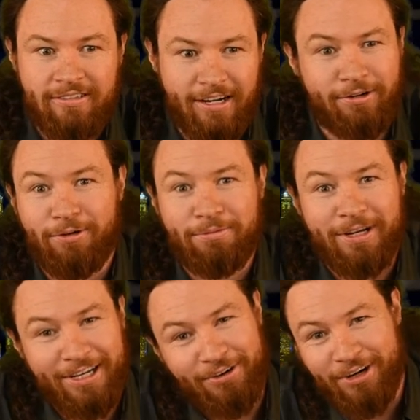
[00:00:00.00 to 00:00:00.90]
I don't know, I'm
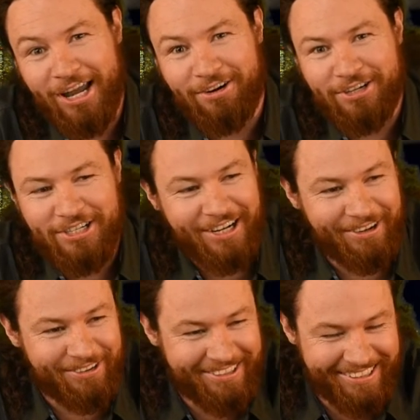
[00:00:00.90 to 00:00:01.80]
going to go in Irish
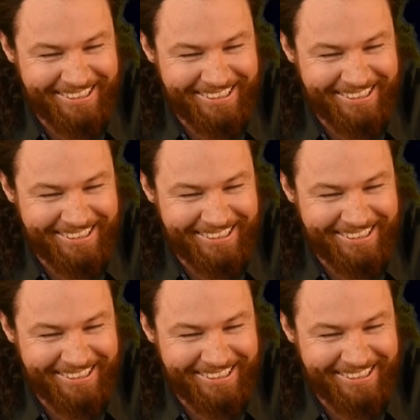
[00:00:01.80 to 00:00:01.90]
now.